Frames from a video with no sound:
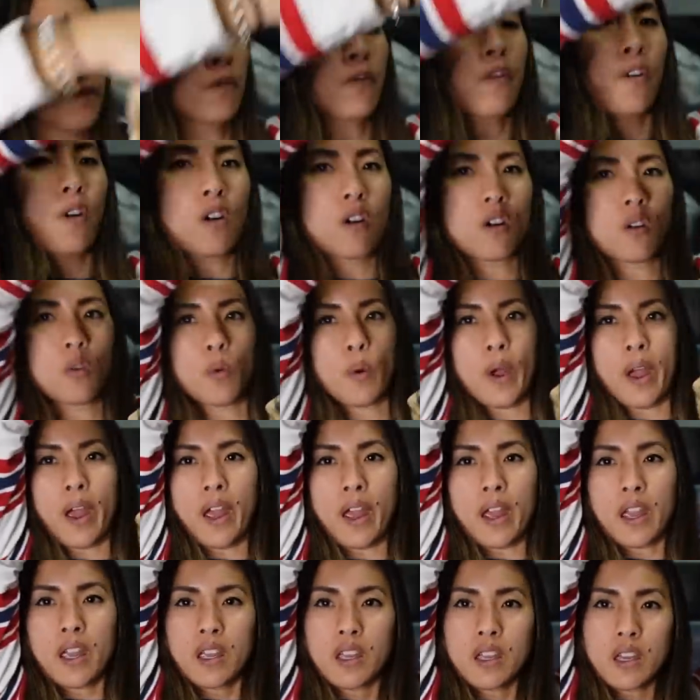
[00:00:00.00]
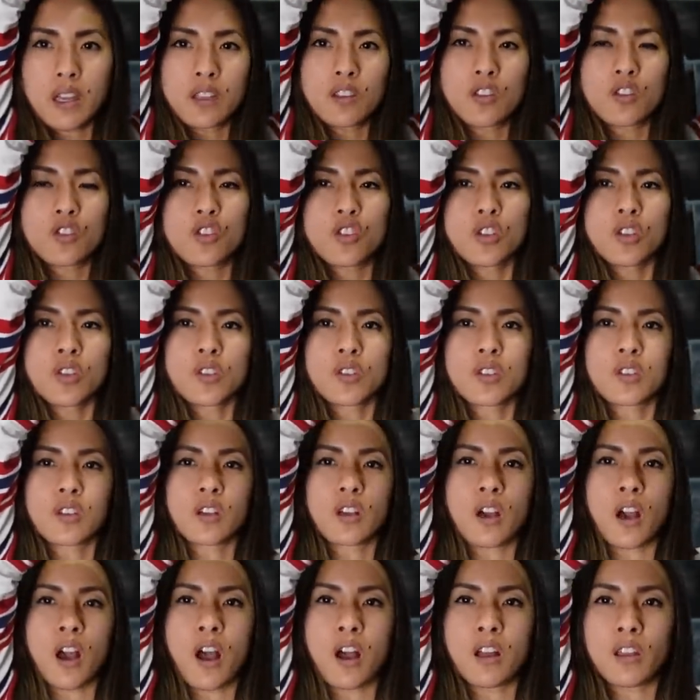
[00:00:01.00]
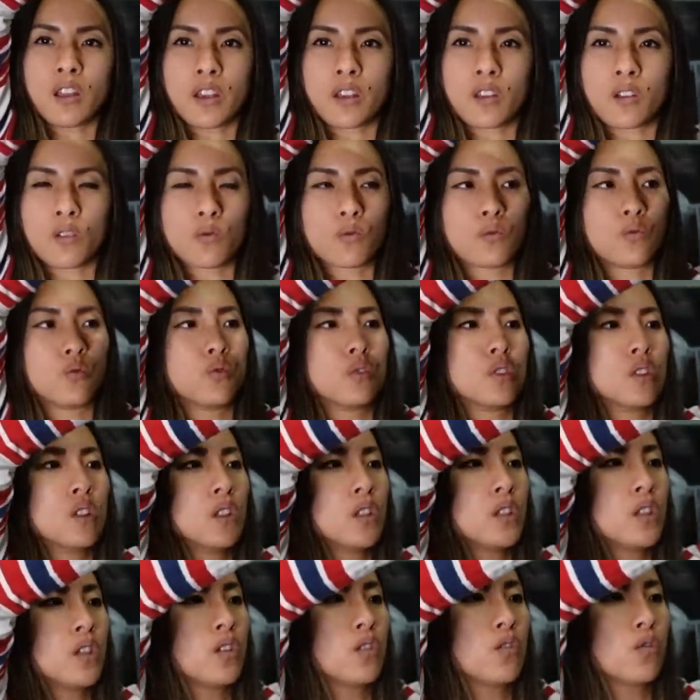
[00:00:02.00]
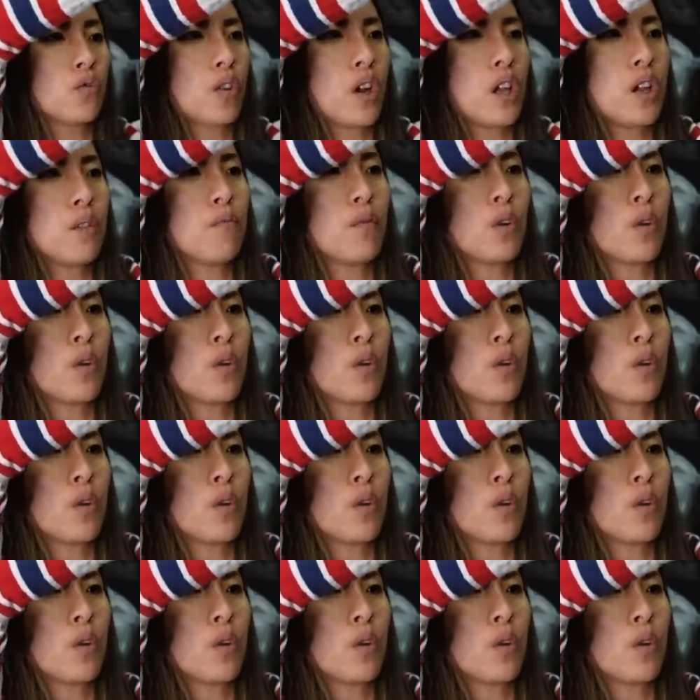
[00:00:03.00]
far away, it's just got like a really great